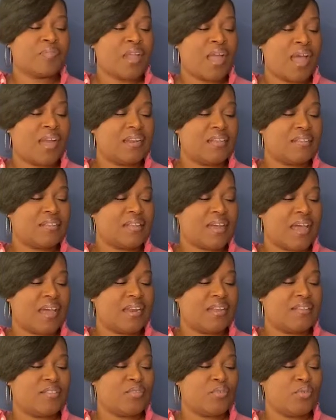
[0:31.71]
I
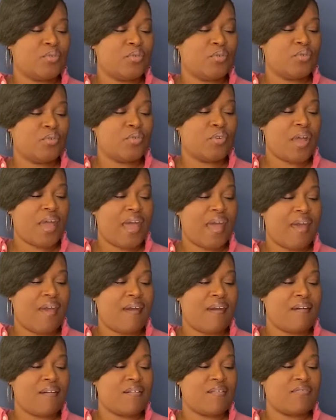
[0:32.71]
decided to
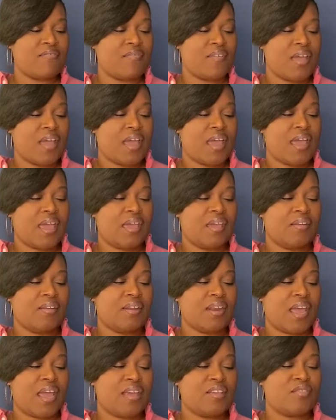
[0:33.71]
have a
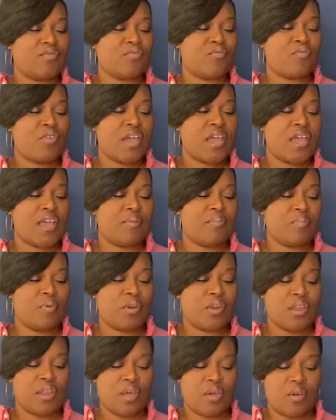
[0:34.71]
nice red
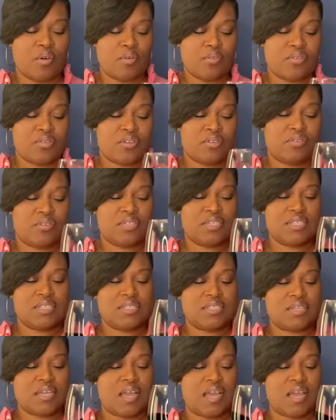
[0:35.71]
Merlot. So this is